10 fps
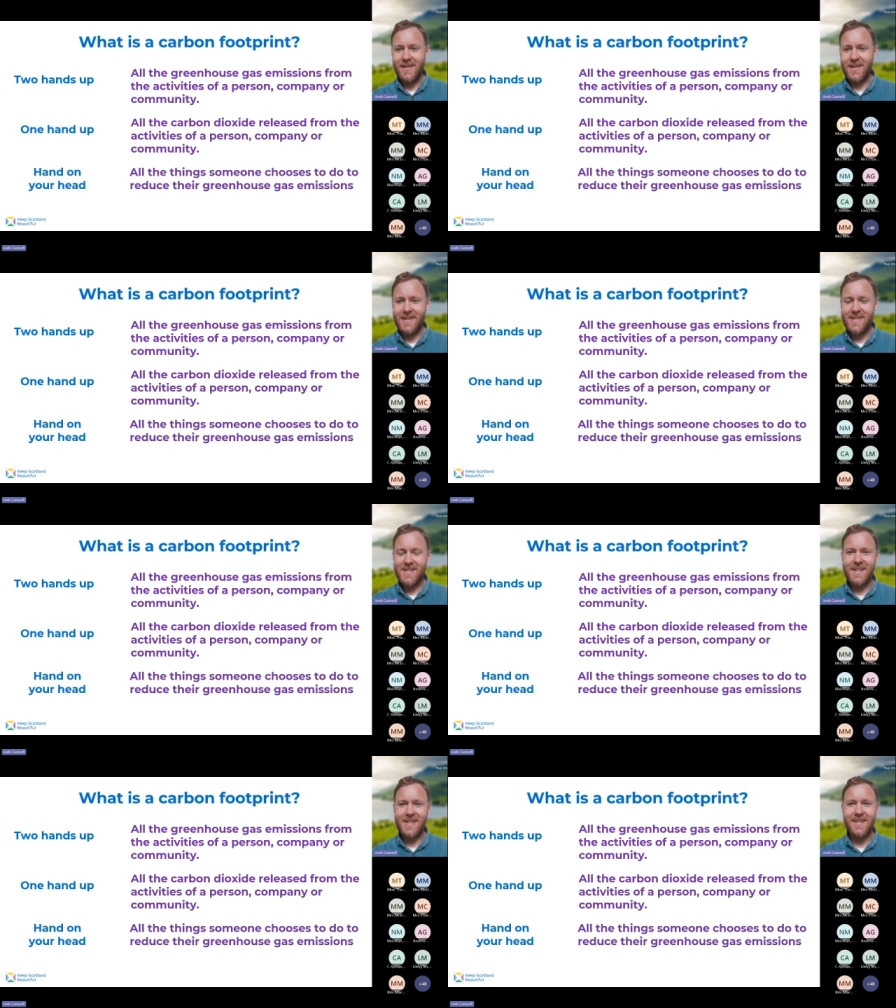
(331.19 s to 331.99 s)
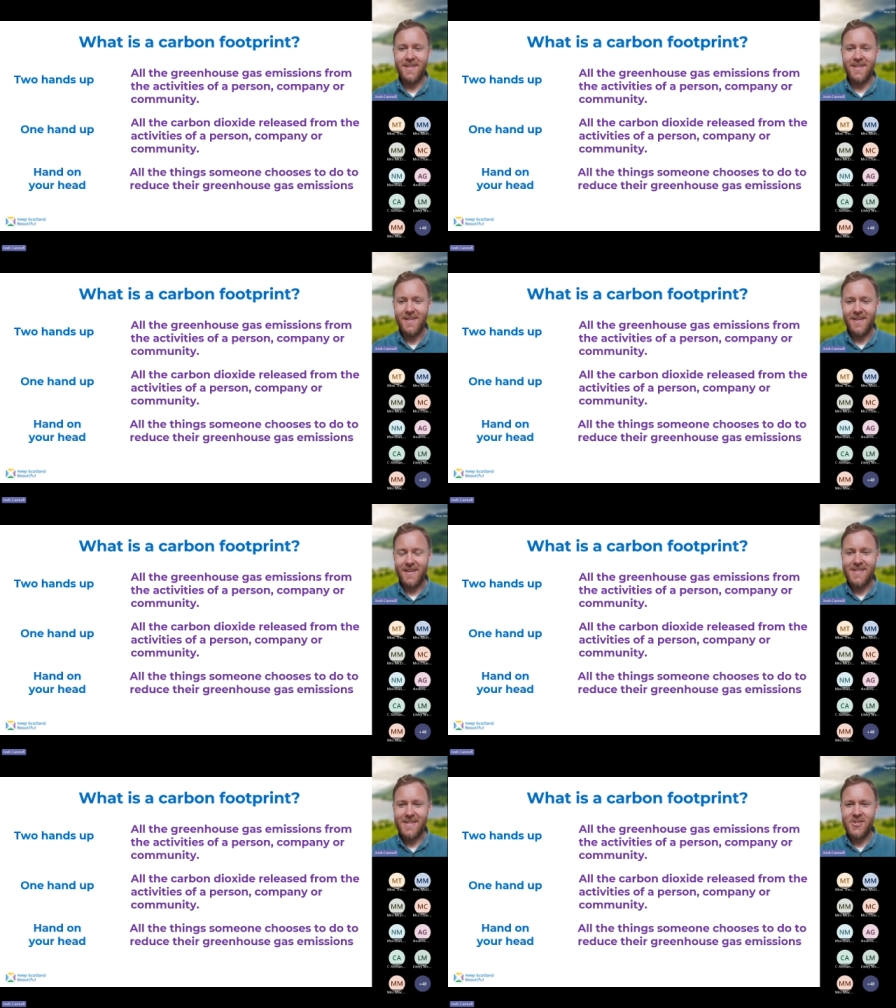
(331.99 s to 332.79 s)
I can see a, I
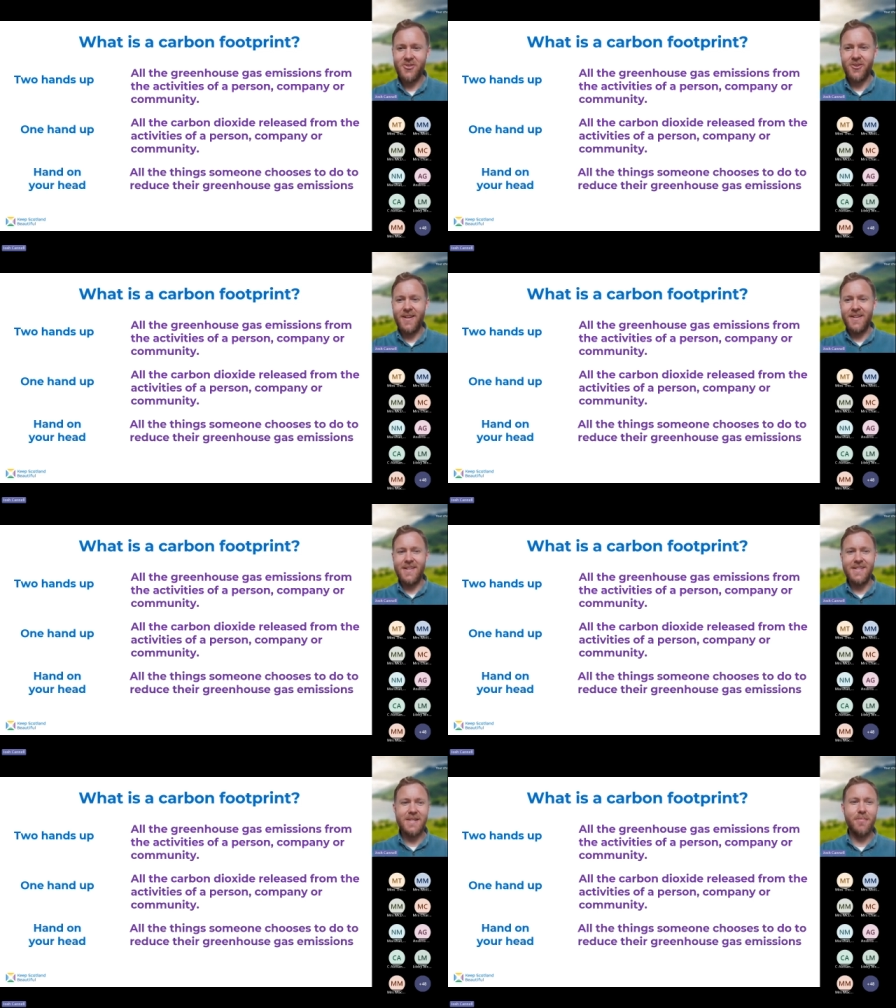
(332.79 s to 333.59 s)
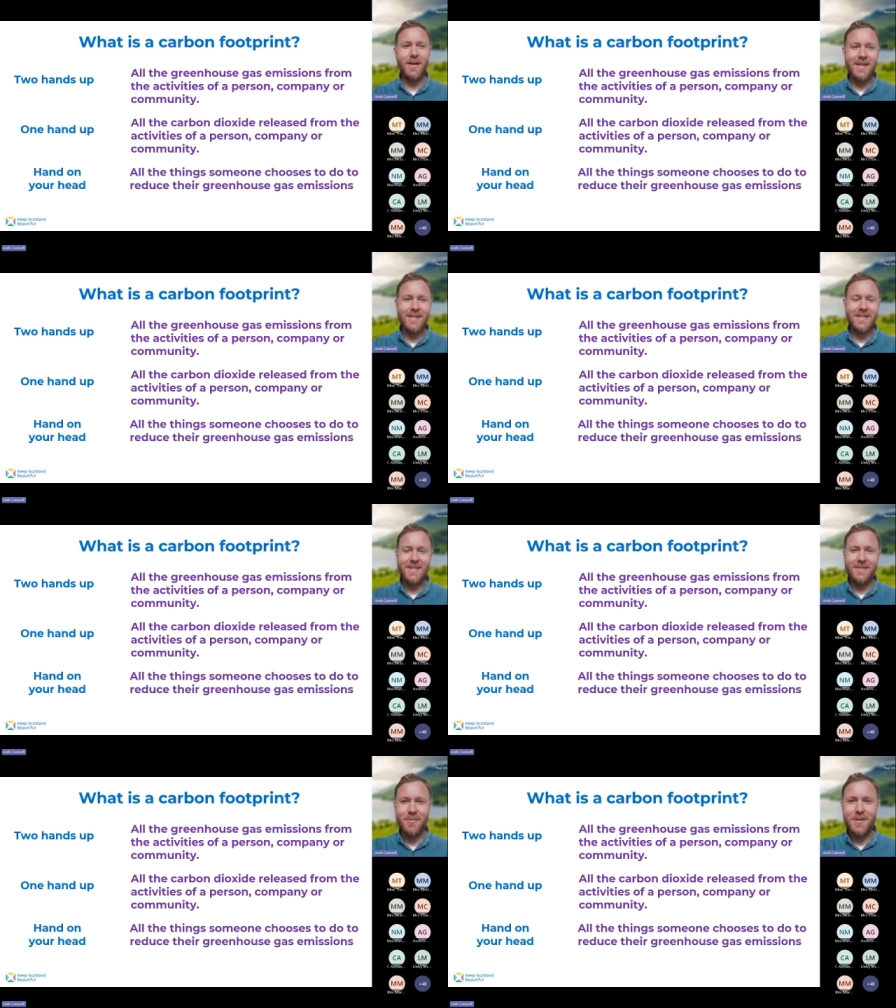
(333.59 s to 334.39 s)
can see a trend. It
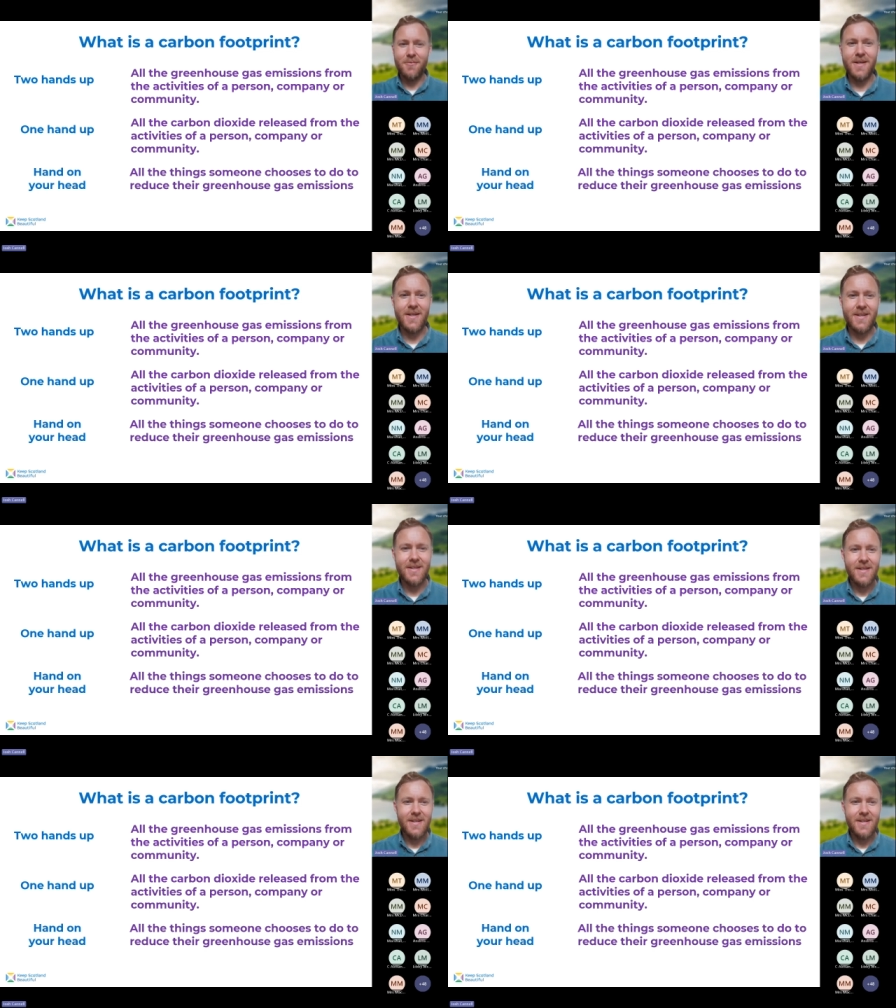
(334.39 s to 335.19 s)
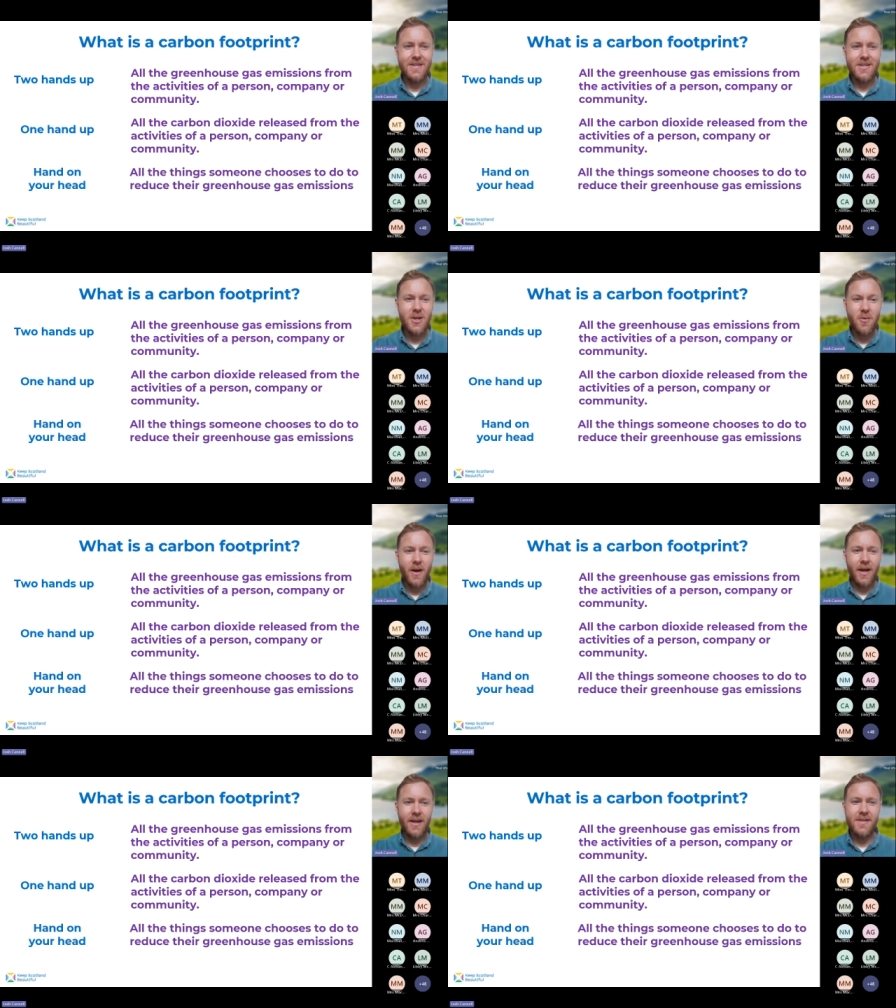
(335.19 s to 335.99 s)
splits between two
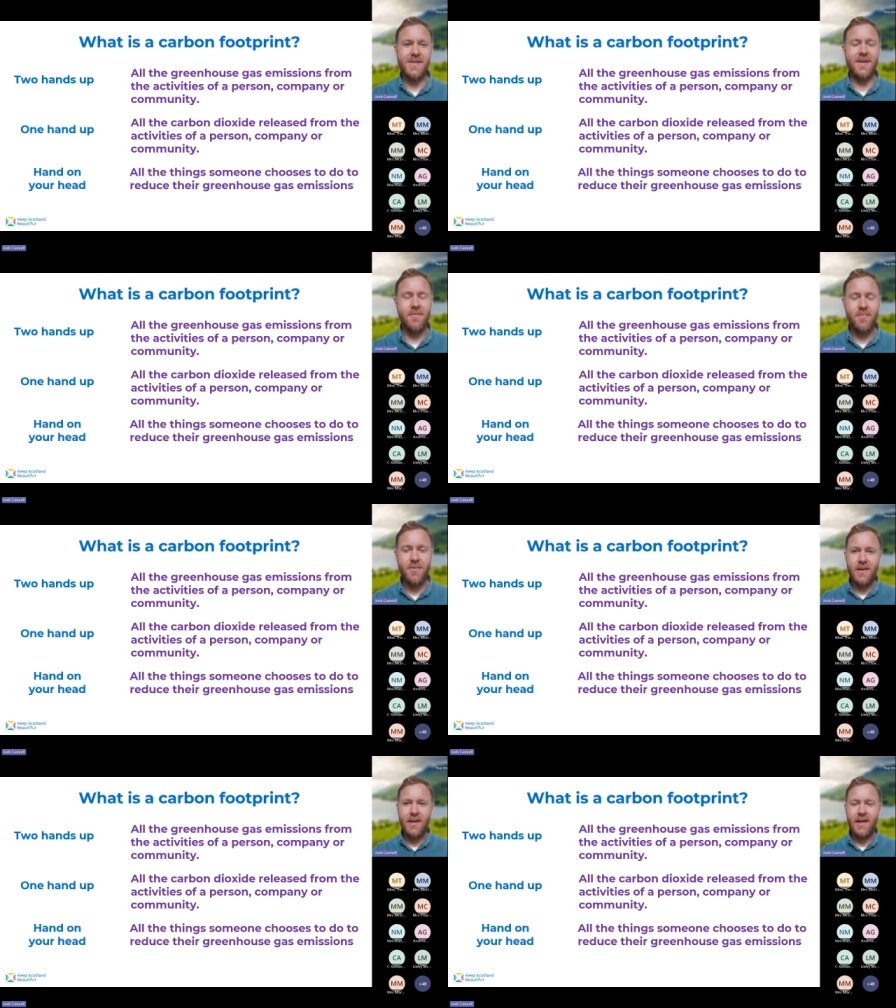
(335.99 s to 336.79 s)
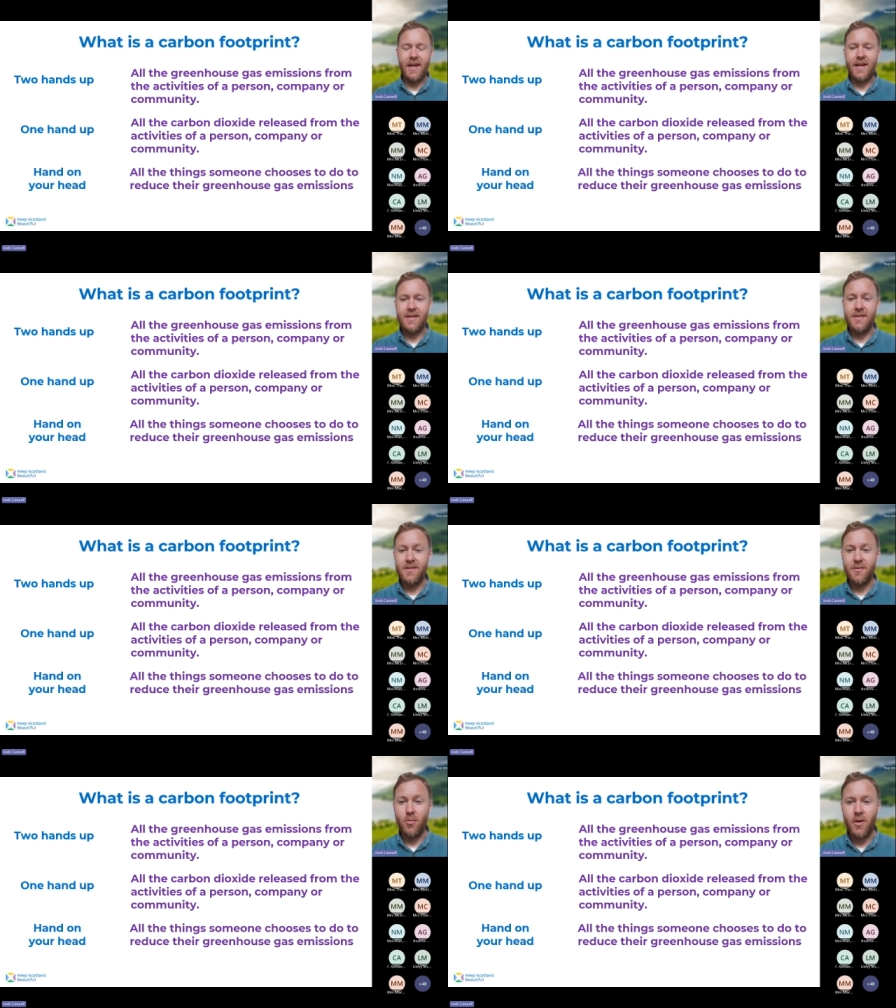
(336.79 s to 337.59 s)
hands up
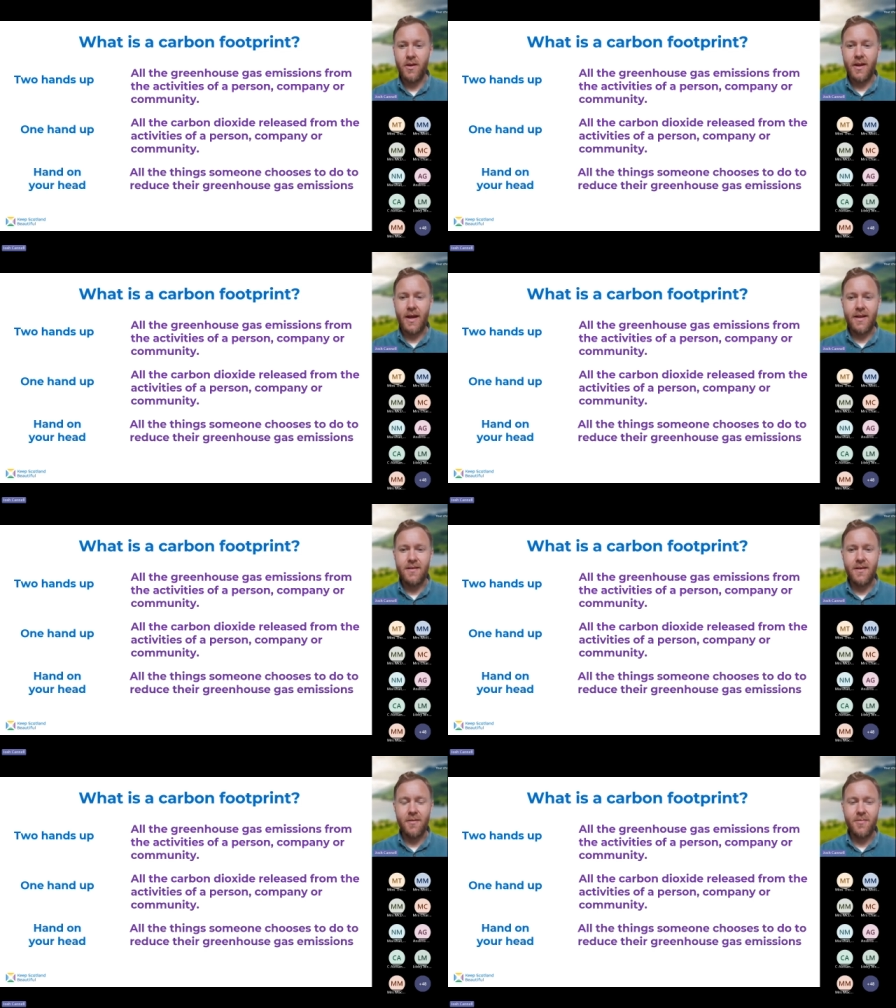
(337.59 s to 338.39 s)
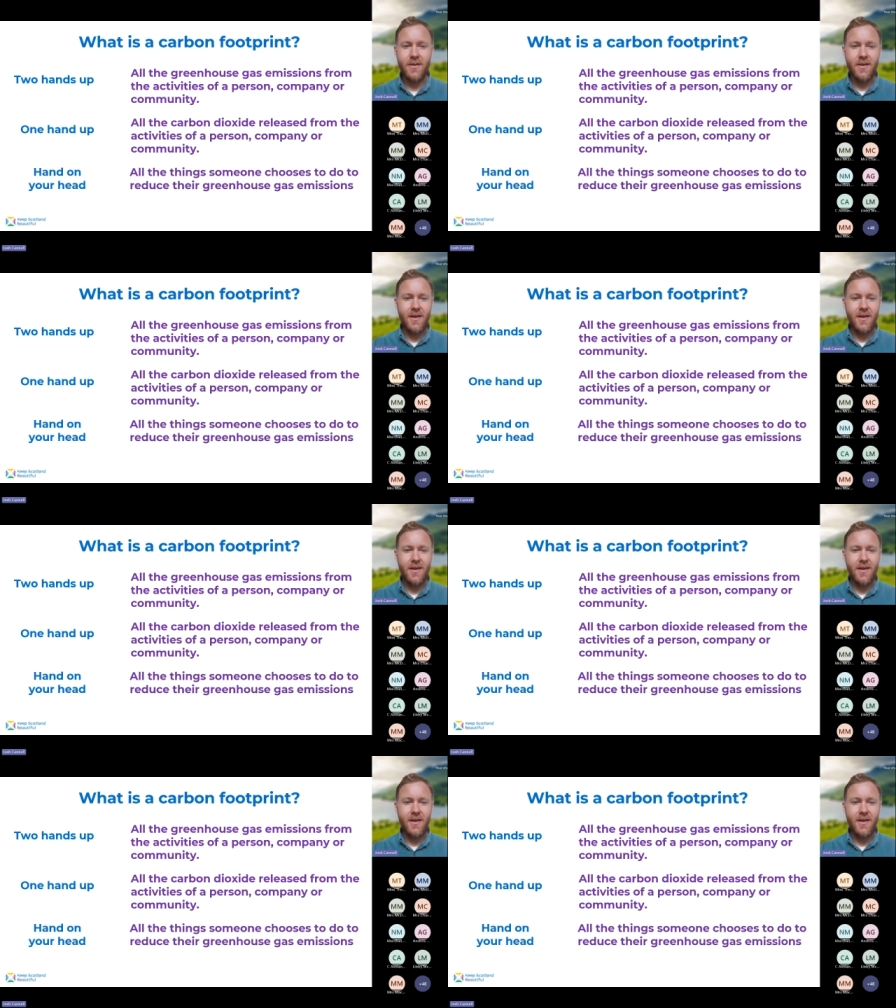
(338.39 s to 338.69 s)
and one hand up.